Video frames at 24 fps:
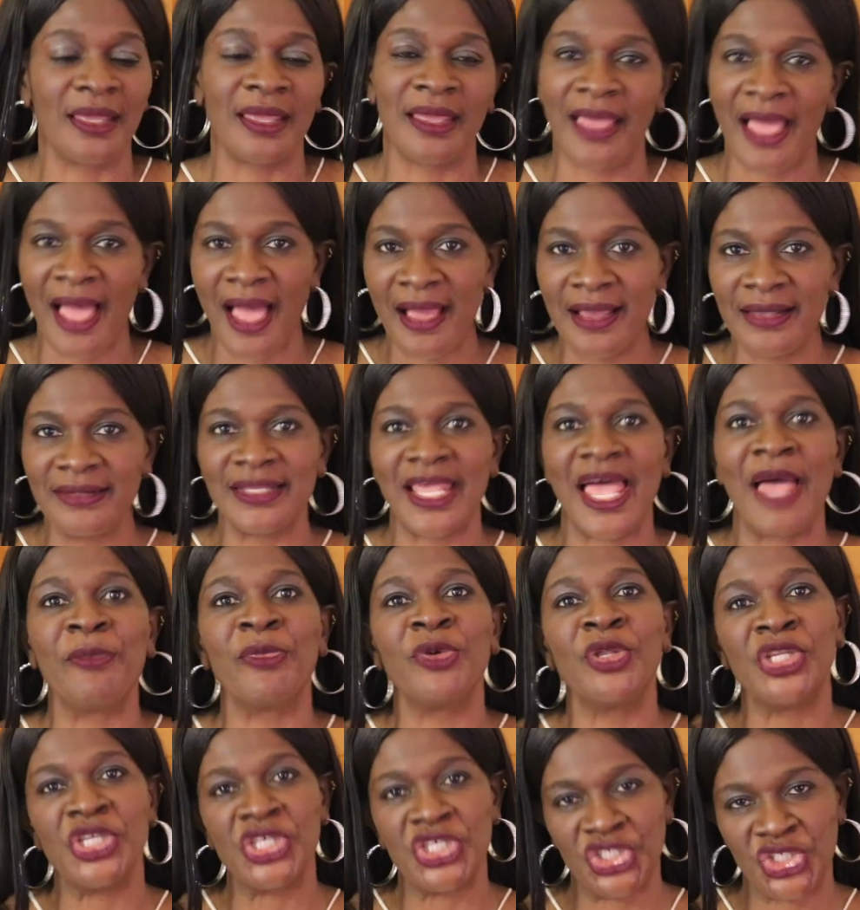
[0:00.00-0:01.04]
guys, I'm
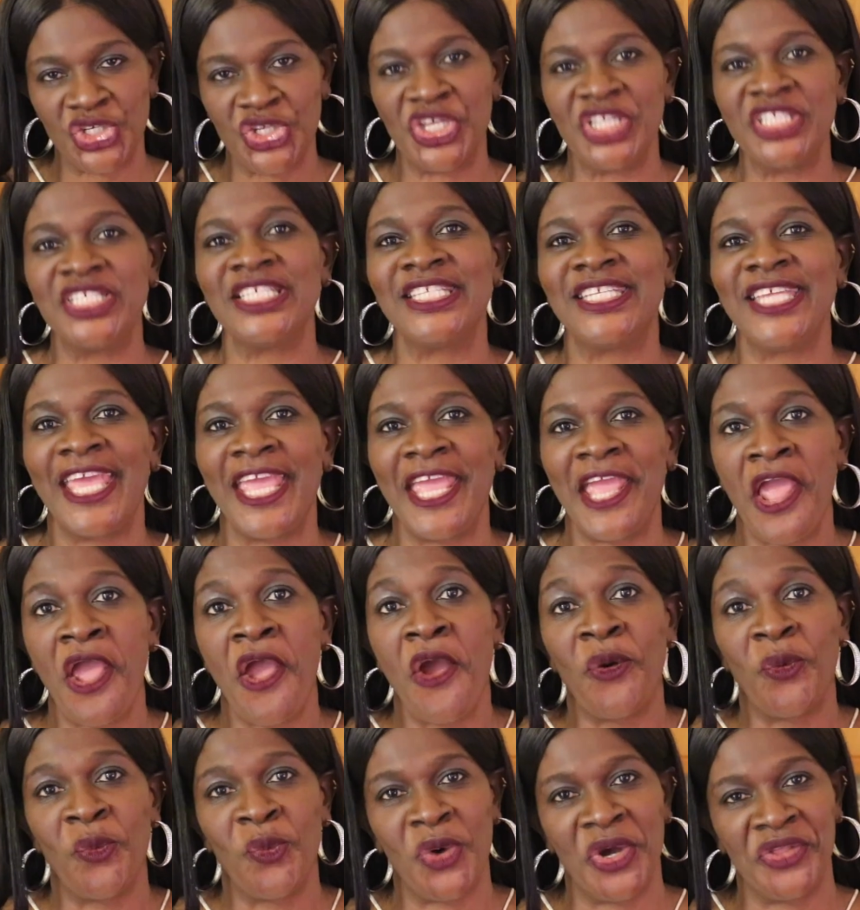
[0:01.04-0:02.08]
going to show you today
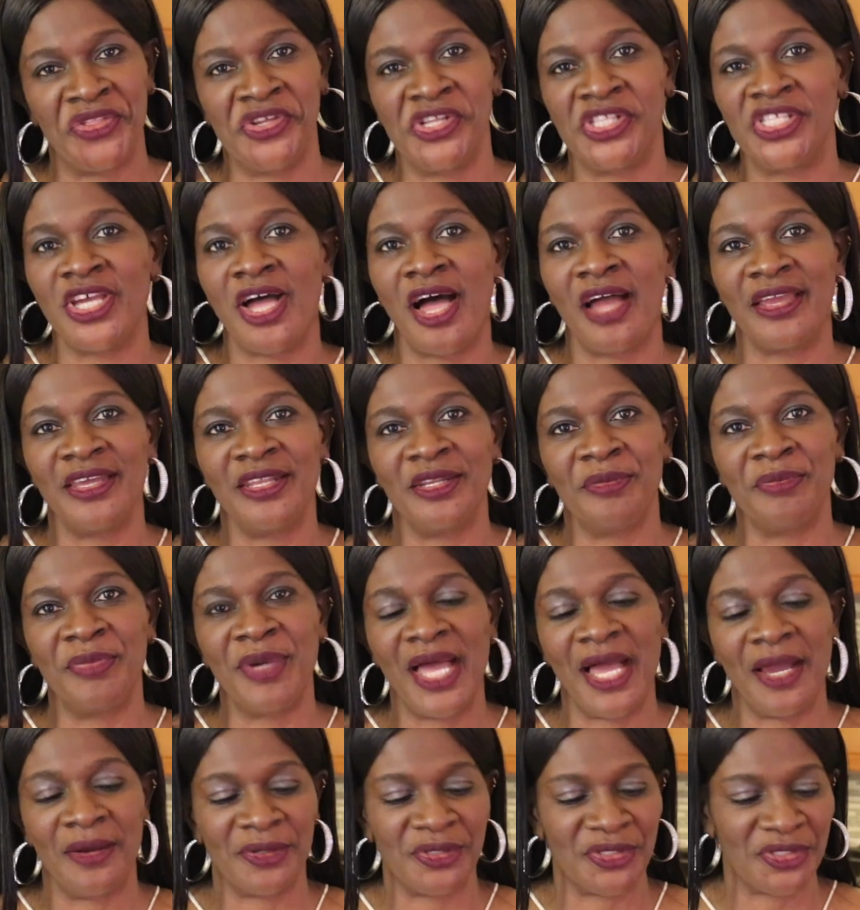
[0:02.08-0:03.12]
what they're talking
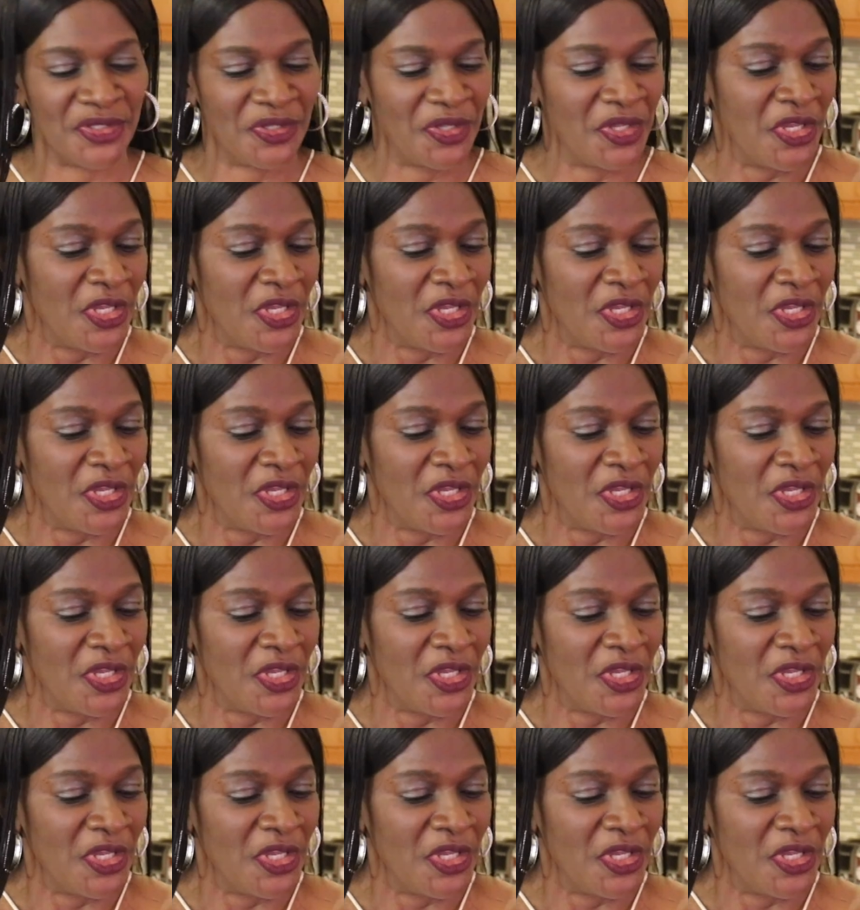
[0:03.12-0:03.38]
about.